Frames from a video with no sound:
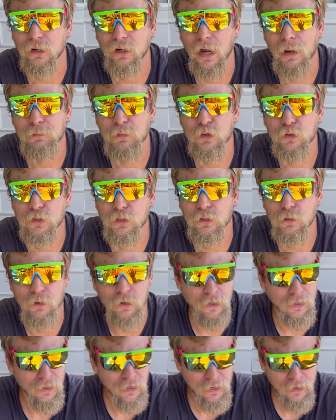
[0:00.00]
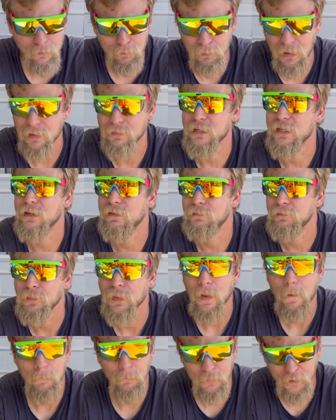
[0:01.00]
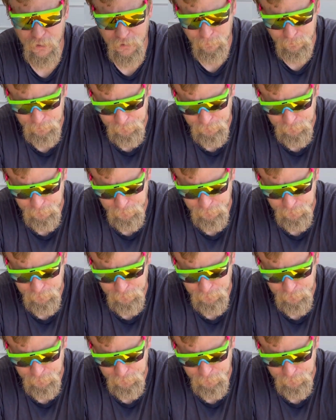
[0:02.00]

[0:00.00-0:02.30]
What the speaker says: I'm used to it, maybe. But